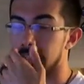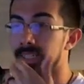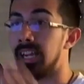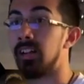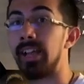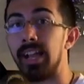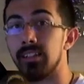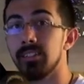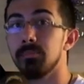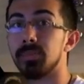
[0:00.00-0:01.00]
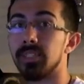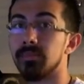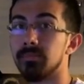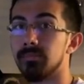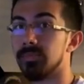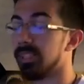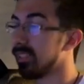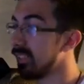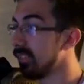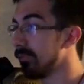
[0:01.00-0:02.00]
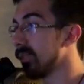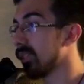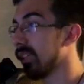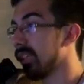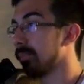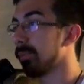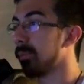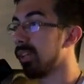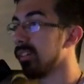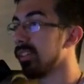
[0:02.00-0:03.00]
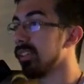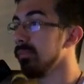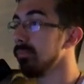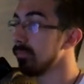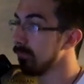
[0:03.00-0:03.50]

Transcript: Kyle Allen, but Jarrett Stidham feels like he could be better than him.